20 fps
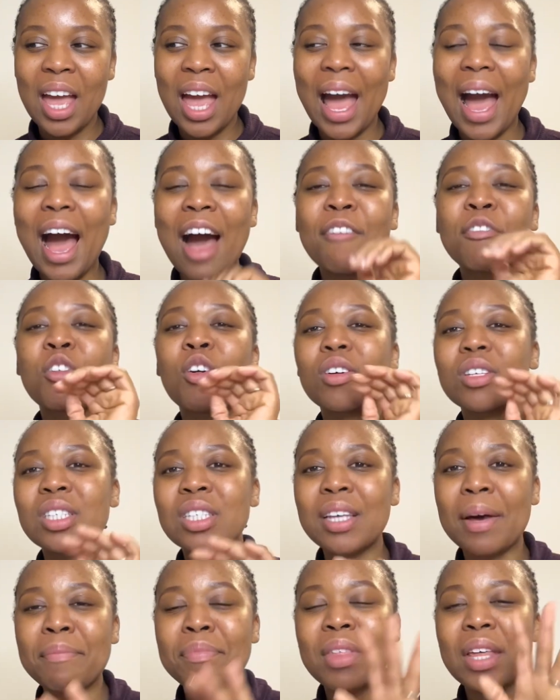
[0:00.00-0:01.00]
I've got
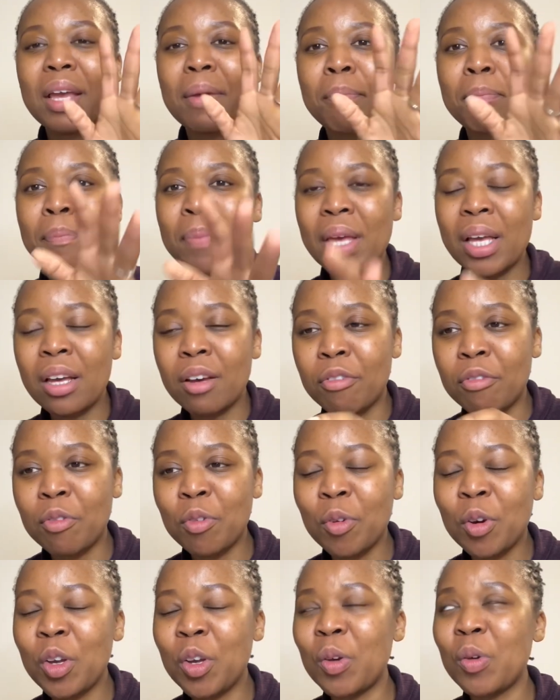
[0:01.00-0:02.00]
something bigger
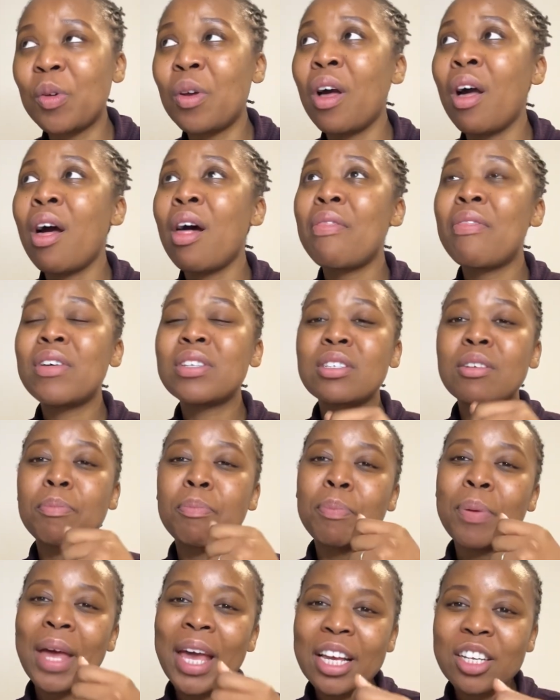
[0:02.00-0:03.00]
for you. There's a
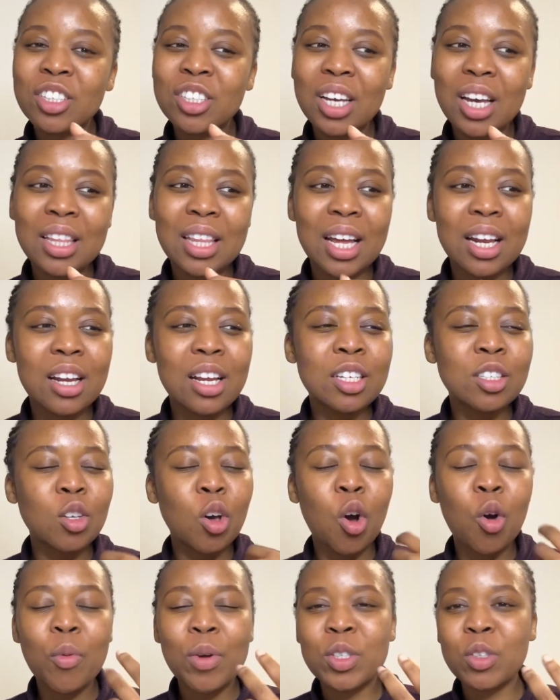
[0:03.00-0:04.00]
picture that is
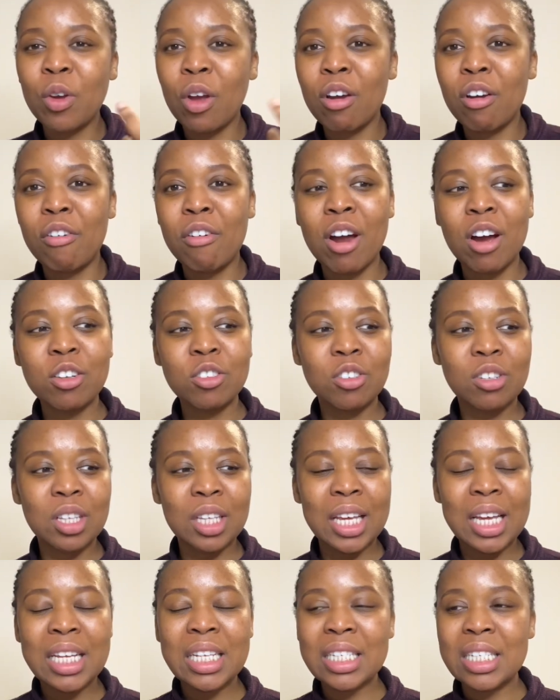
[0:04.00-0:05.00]
always going around on
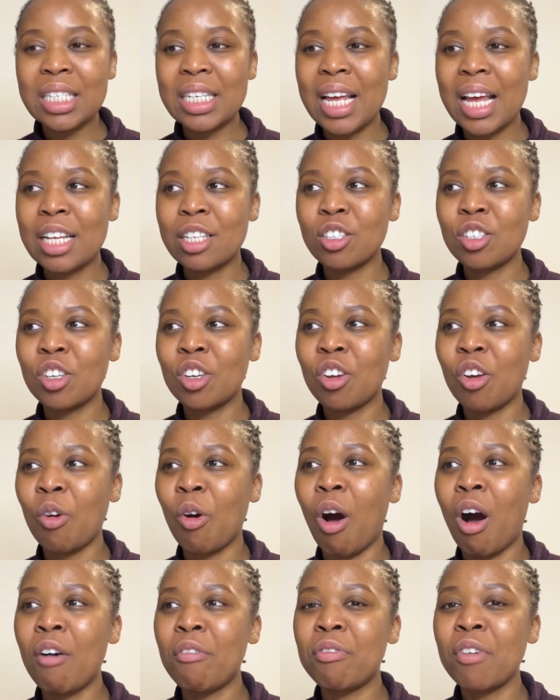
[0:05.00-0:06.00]
the internet,
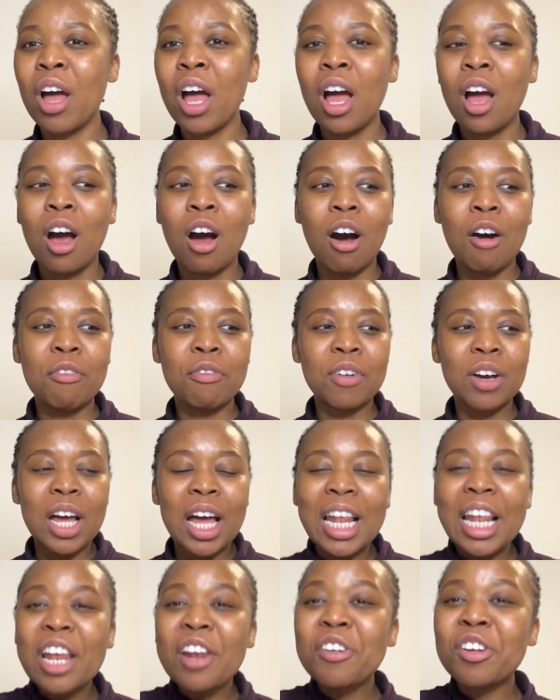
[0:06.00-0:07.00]
of a
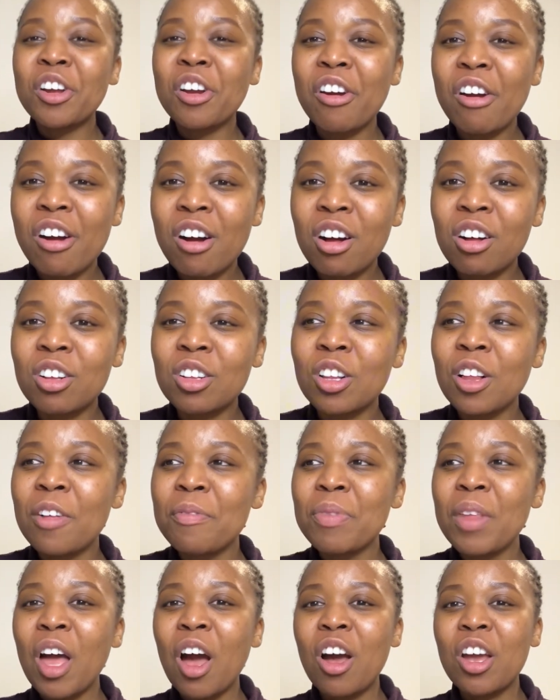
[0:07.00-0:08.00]
little girl,
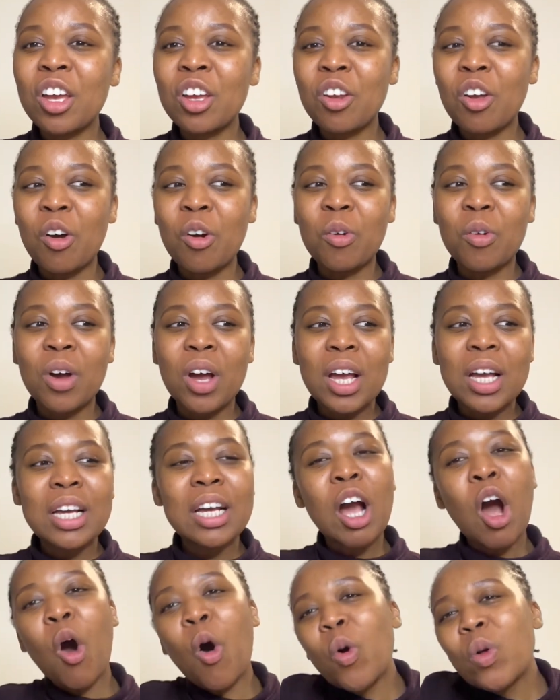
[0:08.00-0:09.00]

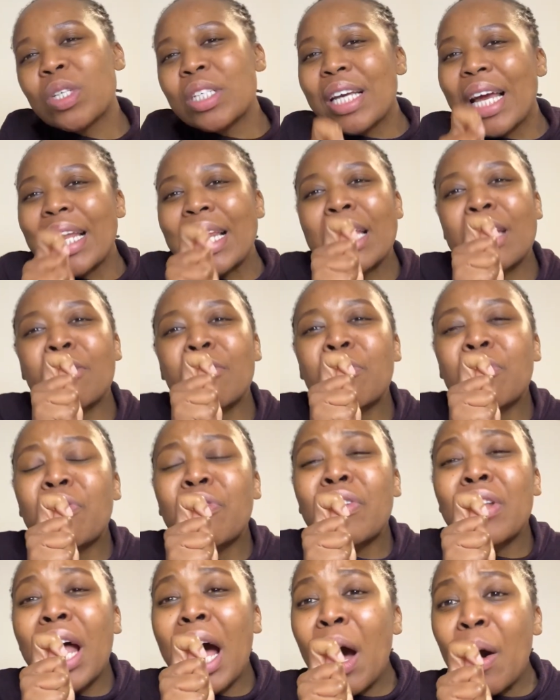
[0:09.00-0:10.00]
holding a little
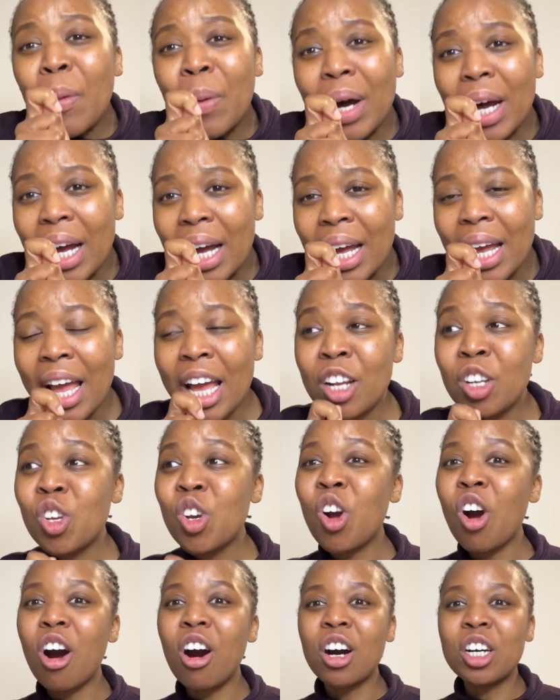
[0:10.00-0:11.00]
flower, and
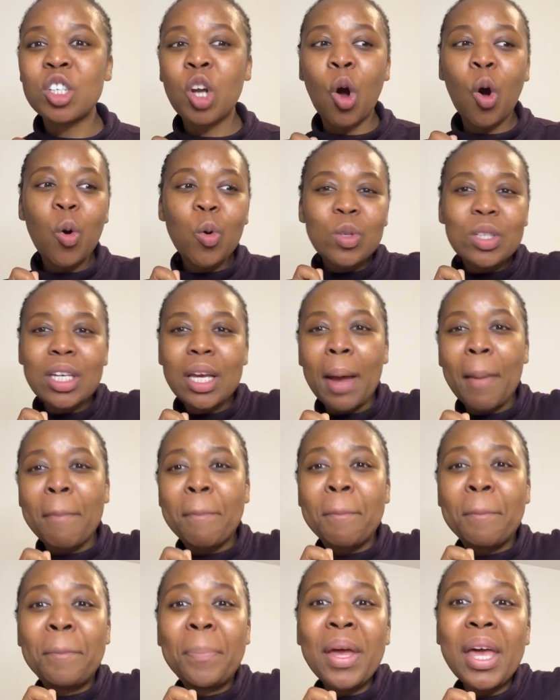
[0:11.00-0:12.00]
God holding a
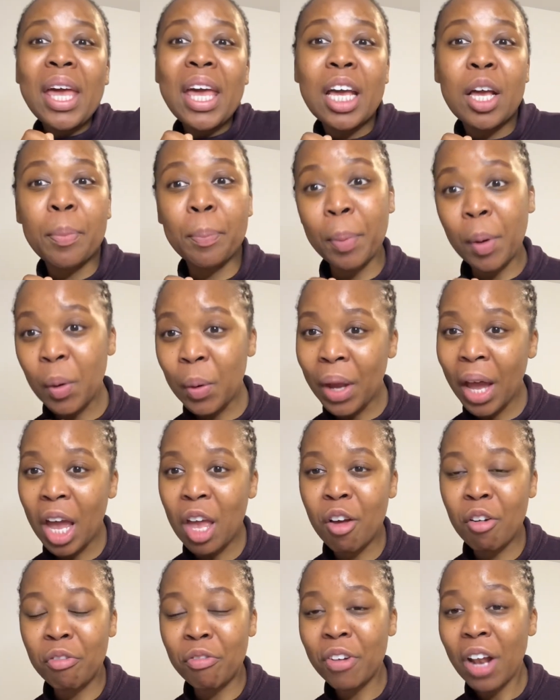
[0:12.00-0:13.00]
big bouquet
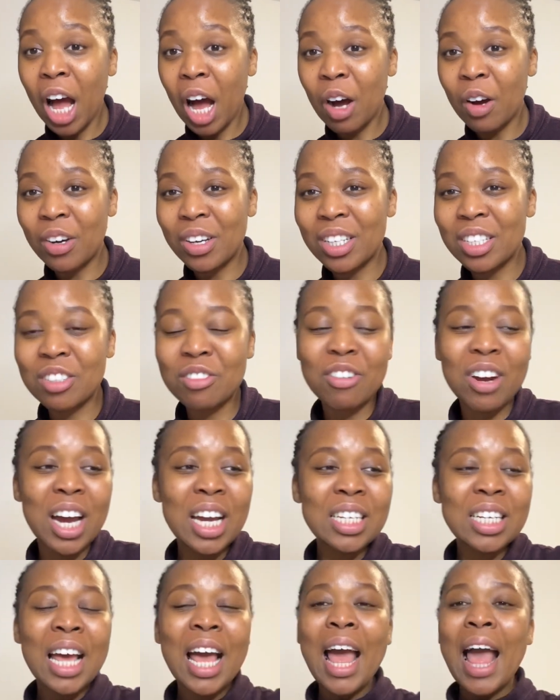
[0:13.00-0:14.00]
of flowers,
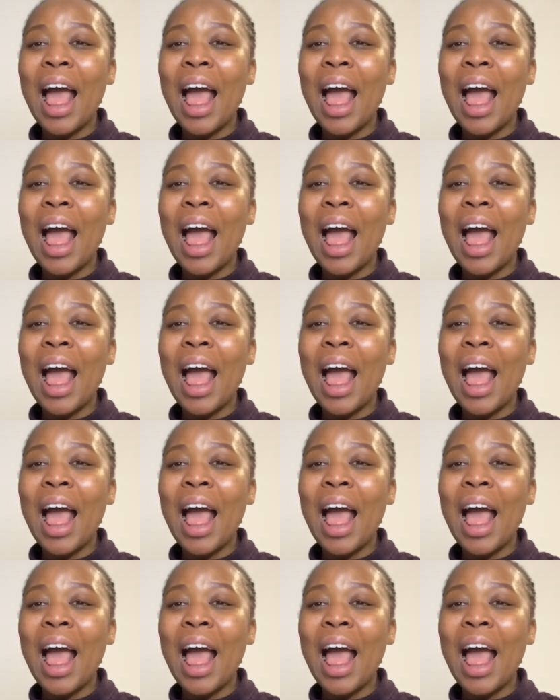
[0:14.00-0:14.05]
right?